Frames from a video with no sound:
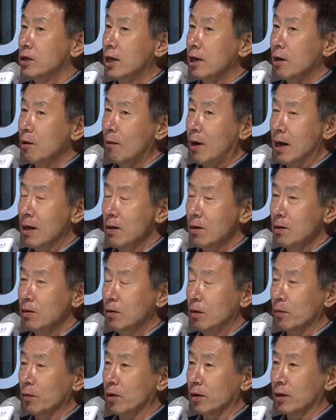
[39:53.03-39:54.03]

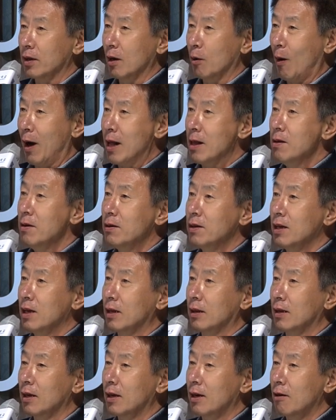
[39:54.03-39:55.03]
one-time allowance
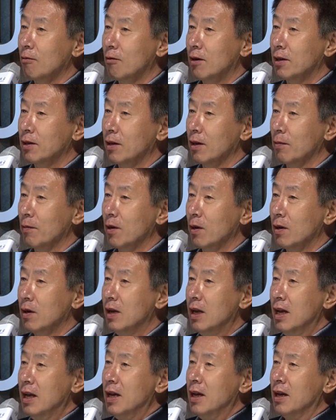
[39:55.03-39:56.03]
given to the
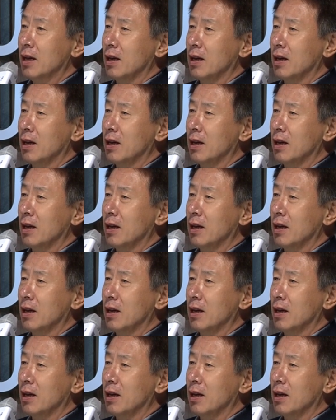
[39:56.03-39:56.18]
public.